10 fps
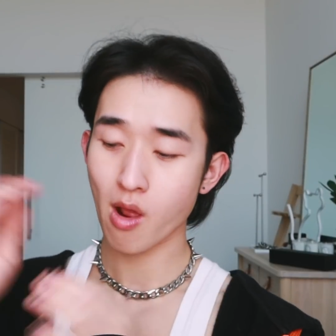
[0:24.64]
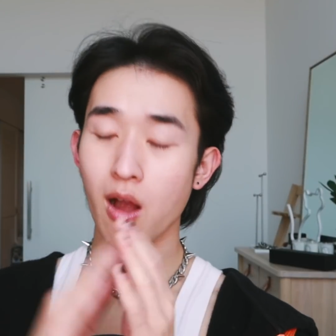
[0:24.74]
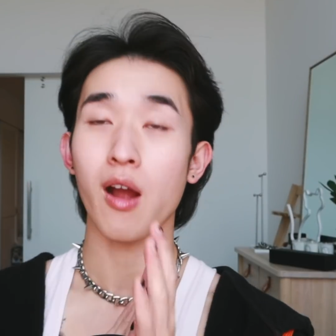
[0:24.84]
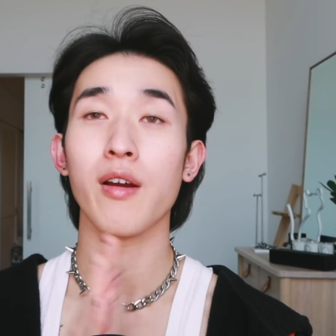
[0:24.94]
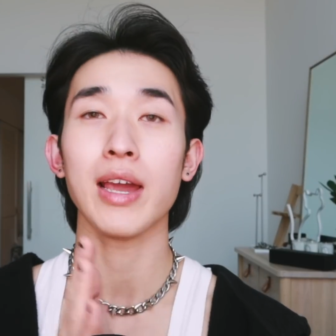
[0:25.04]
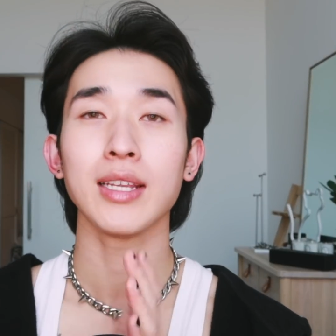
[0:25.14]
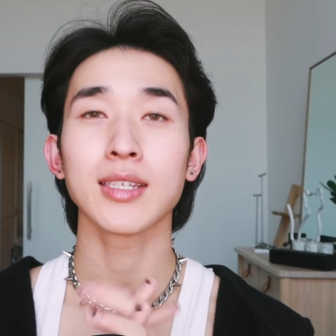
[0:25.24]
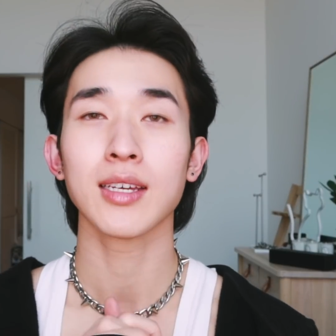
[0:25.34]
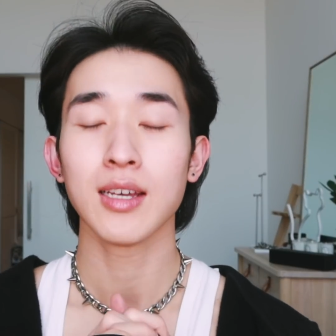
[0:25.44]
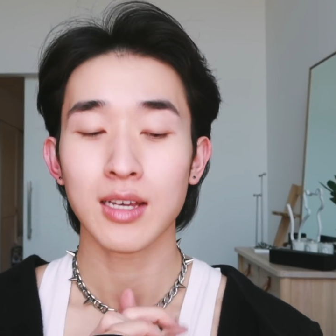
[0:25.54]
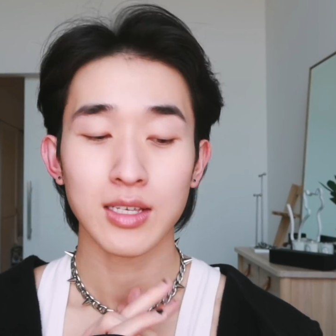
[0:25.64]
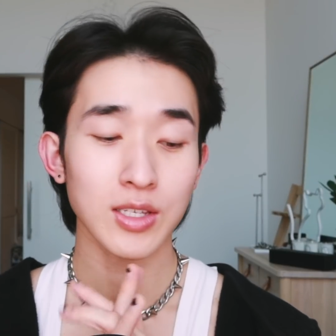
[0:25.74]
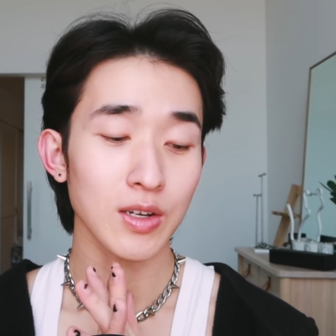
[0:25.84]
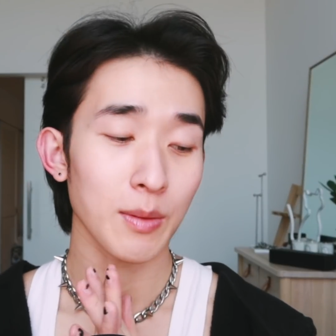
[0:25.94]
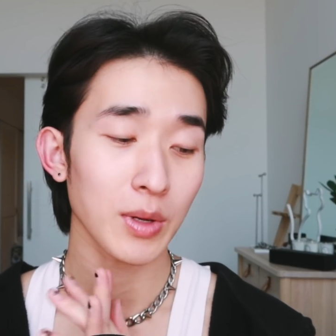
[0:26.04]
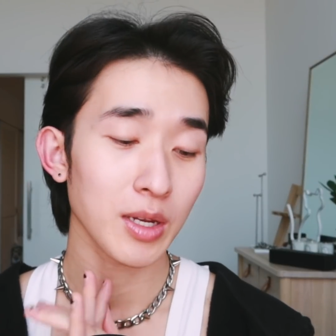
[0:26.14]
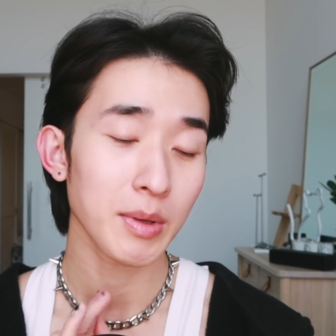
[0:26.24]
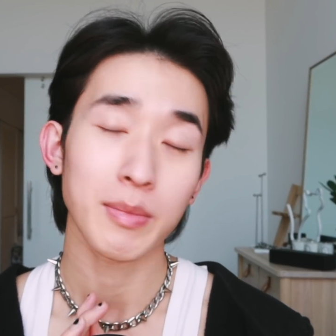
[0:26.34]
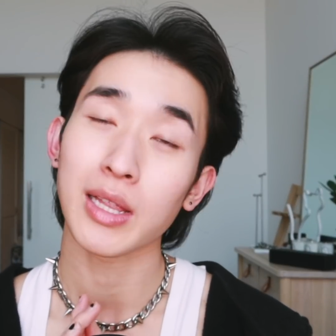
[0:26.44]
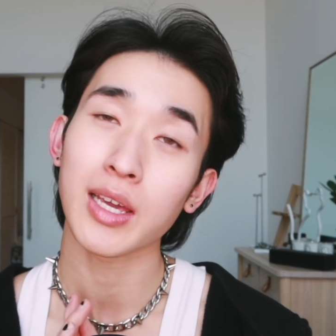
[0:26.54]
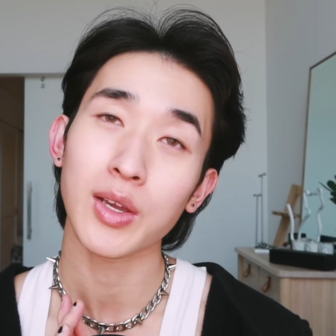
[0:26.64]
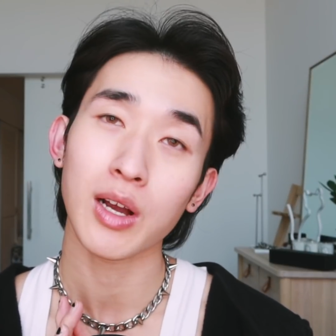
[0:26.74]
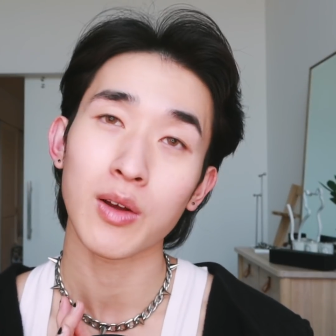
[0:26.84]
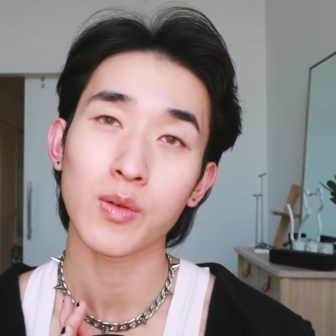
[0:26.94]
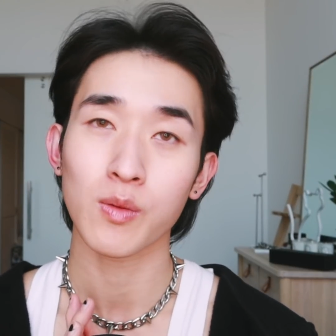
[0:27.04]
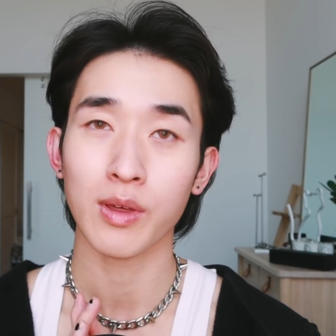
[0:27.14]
Alright, so I'm gonna be playing out